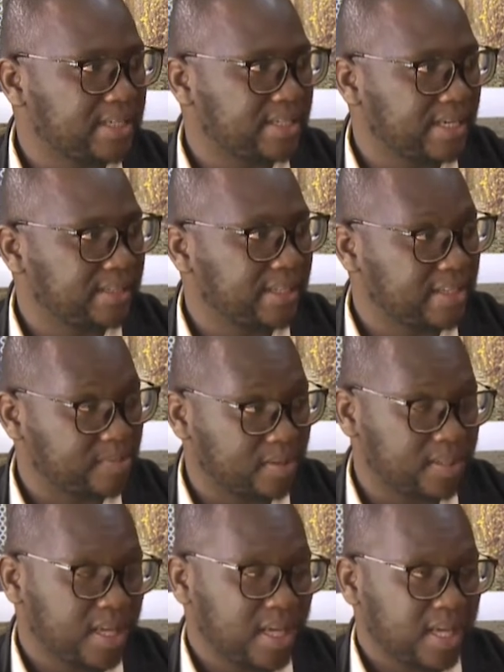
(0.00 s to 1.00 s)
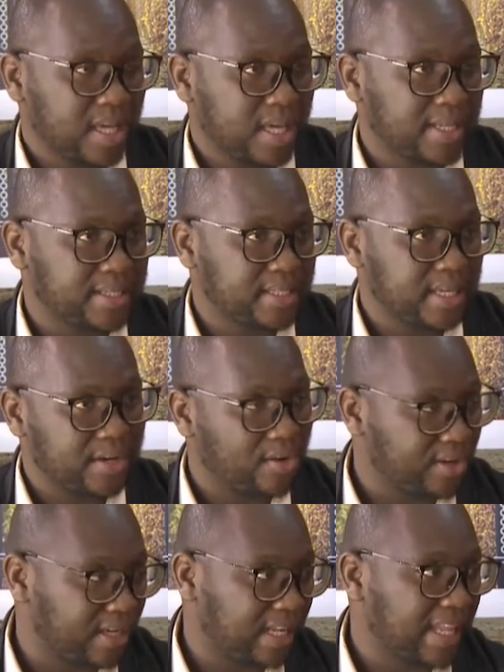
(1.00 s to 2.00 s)
certain things, but in, in
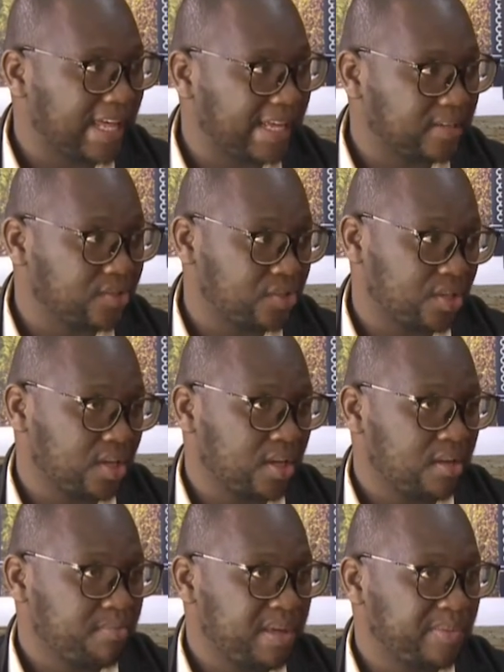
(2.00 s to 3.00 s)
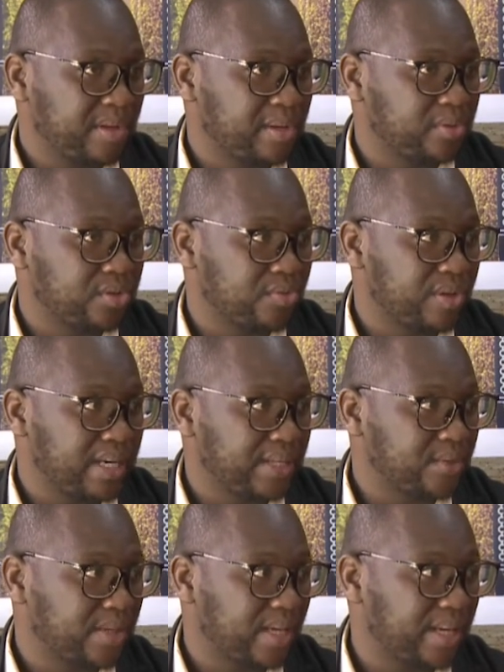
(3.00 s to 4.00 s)
other clients, people are able to relate
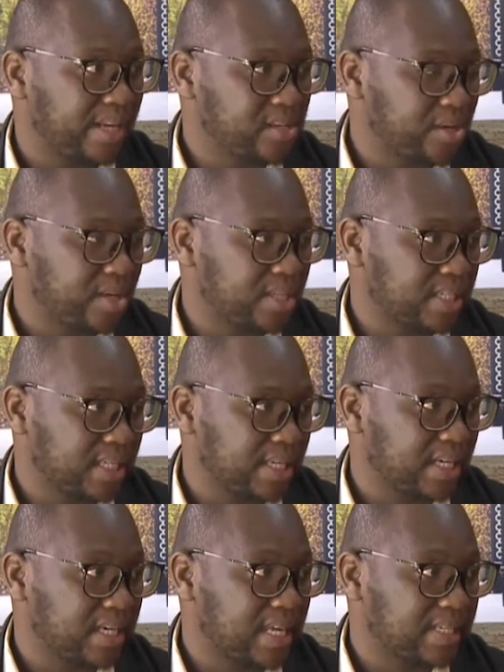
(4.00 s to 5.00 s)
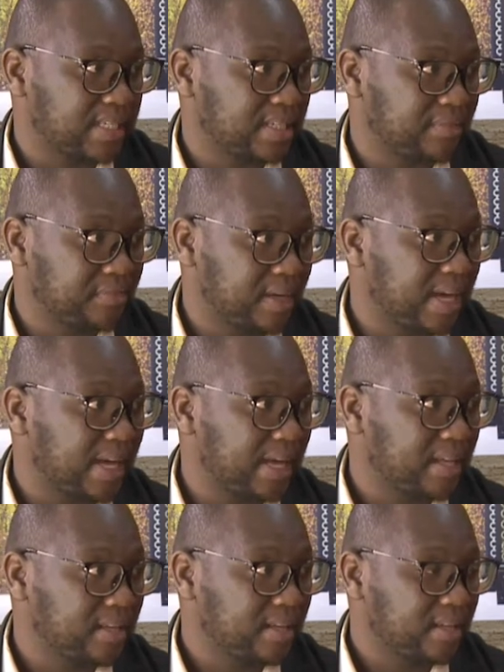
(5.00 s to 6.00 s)
to their lecturers and their classes via
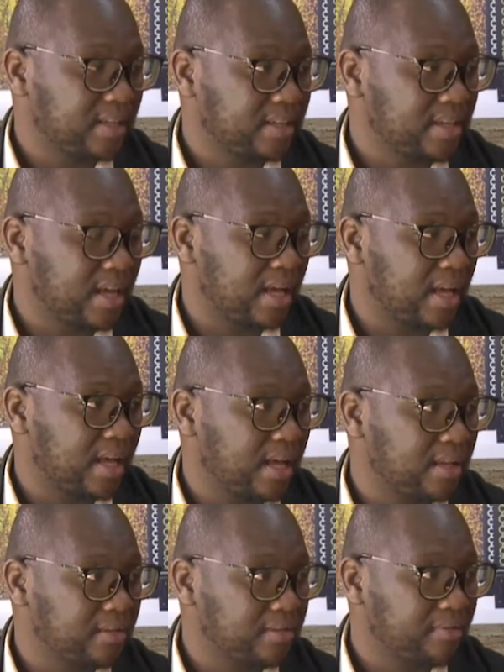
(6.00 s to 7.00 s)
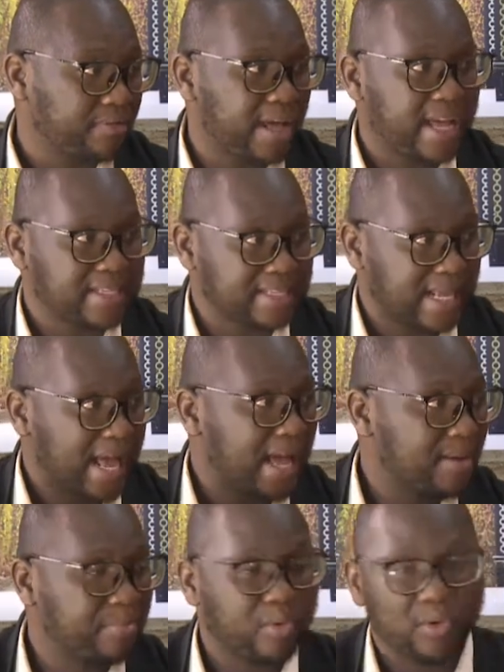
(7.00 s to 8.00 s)
uh, via mm, Skype
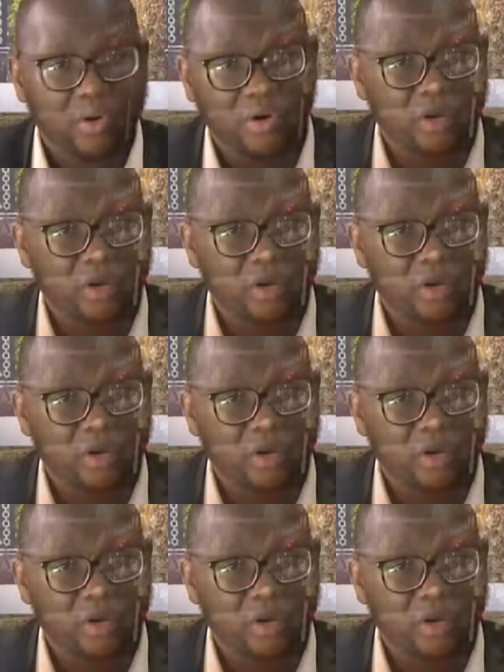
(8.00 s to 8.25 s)
I mean, or